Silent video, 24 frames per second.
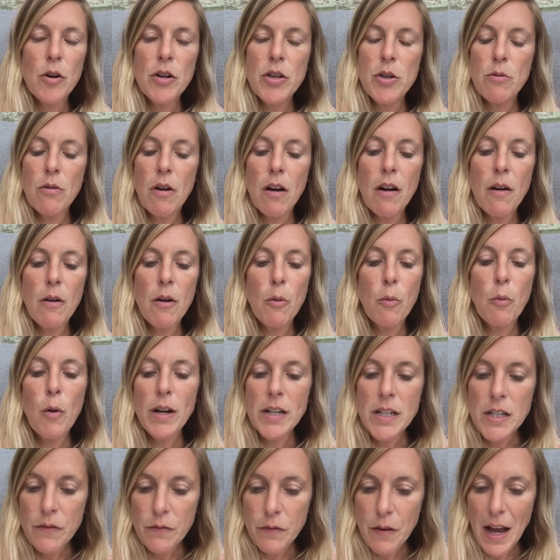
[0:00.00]
You are a
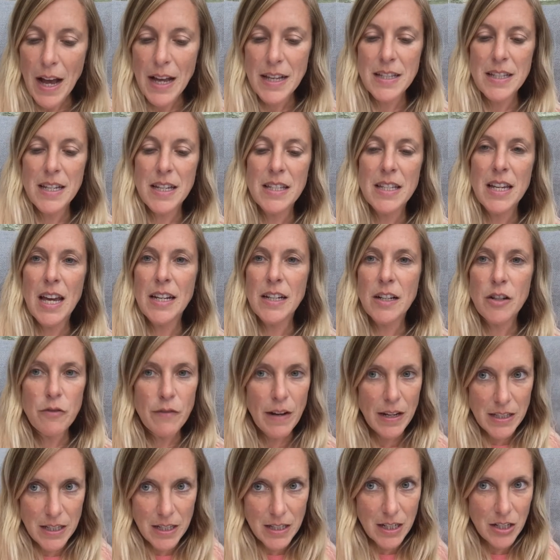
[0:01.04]
wonderful asset and a
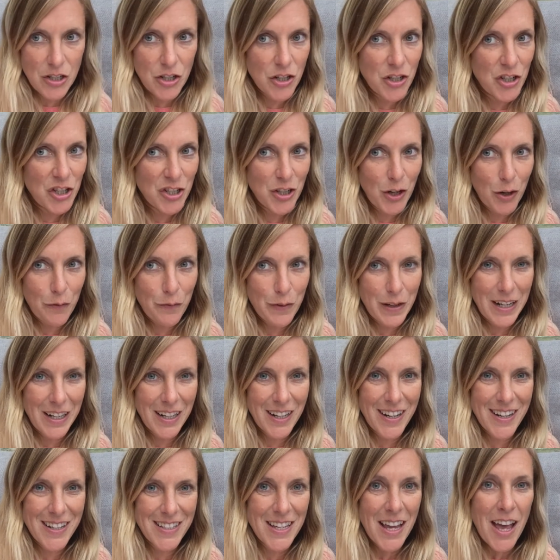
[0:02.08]
great addition to Dolphin
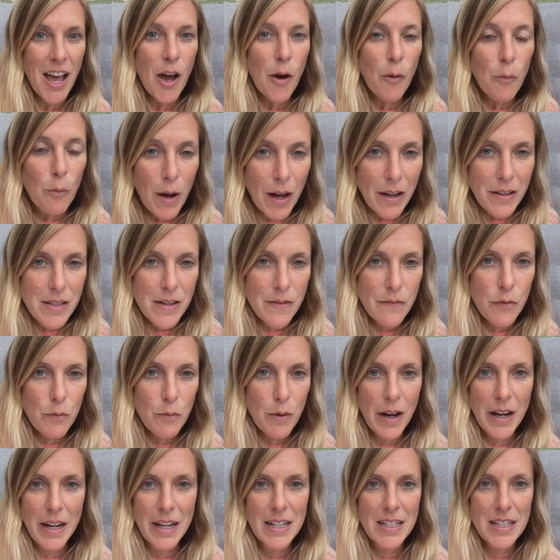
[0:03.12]
class. Well done for
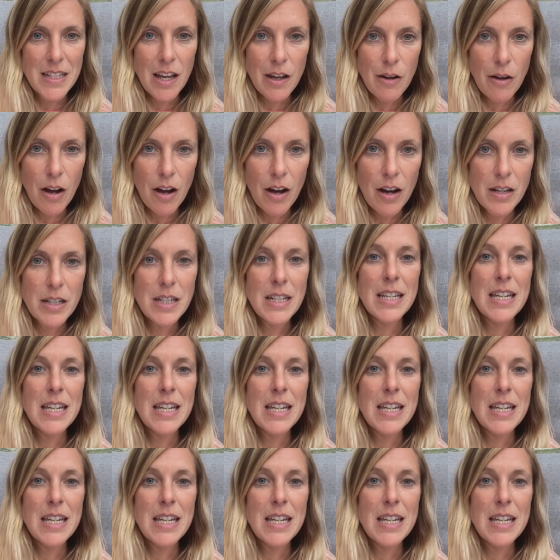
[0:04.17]
working so hard.